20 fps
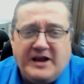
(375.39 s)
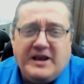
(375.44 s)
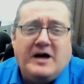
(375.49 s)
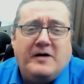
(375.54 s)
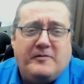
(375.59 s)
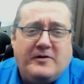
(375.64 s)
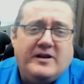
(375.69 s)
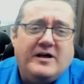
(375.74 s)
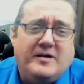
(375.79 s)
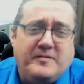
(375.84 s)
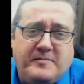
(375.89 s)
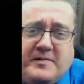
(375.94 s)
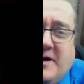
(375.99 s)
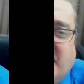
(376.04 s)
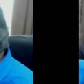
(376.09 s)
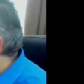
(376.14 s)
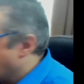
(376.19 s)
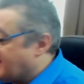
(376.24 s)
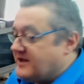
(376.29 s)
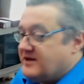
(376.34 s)
Right, we're
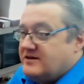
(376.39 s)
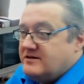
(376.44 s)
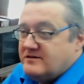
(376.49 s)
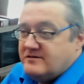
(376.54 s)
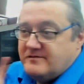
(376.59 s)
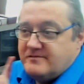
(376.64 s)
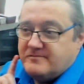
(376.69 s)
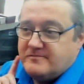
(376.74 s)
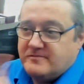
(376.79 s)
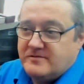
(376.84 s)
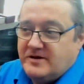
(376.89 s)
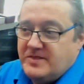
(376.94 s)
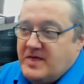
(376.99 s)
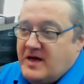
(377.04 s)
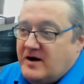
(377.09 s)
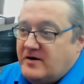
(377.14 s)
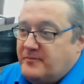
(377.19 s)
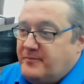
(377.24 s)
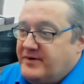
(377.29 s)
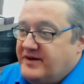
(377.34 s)
back. We're on the
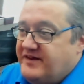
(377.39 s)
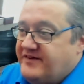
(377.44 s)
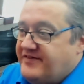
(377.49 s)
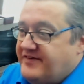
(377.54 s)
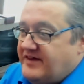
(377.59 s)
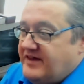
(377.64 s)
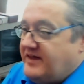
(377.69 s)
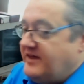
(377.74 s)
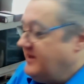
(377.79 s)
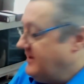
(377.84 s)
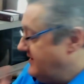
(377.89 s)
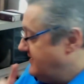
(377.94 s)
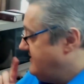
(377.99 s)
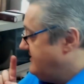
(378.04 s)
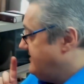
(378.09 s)
old PC,